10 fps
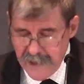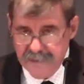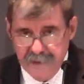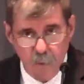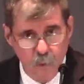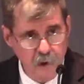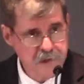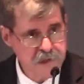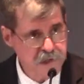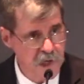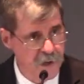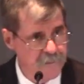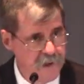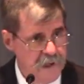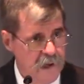There were
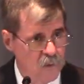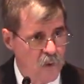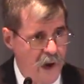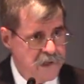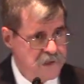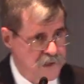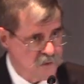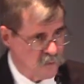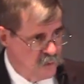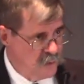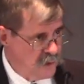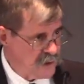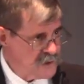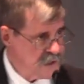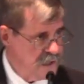some righteous
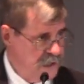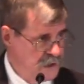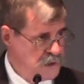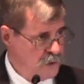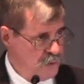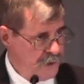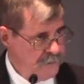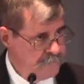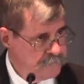rulers in Judah,